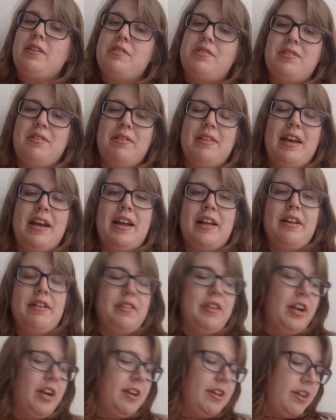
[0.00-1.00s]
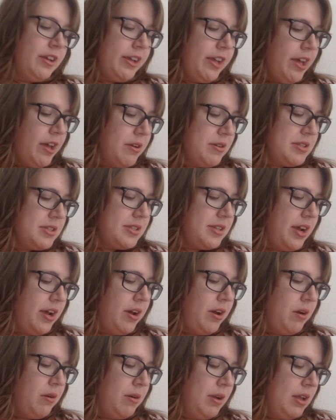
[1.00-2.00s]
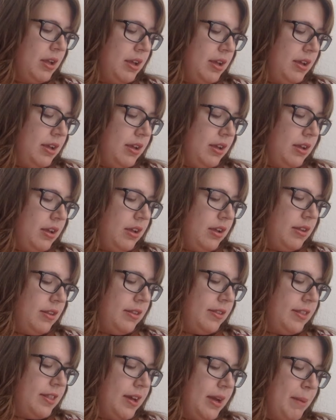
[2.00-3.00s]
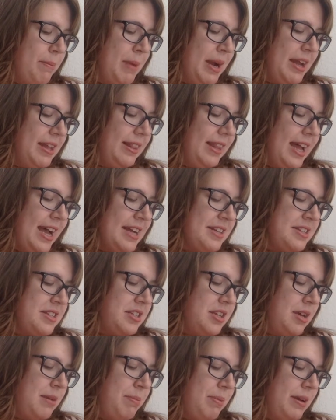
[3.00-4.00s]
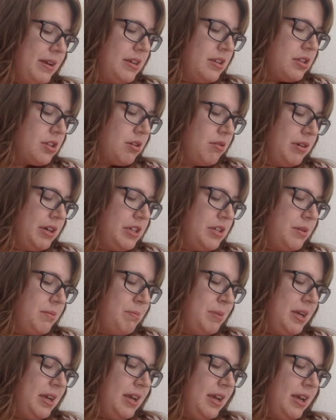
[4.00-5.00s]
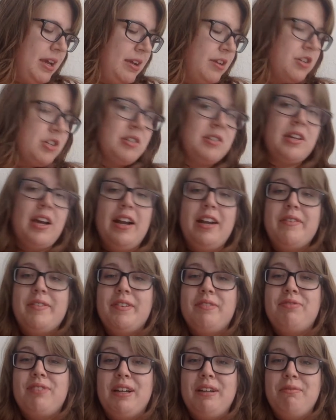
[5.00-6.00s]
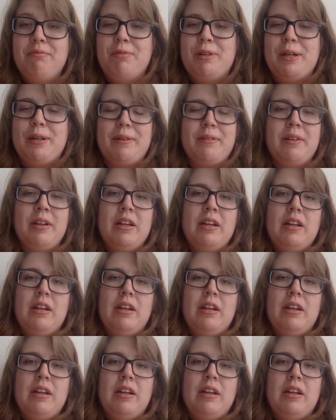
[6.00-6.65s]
So there you go. So my last tip is going to be just kind of a fun one.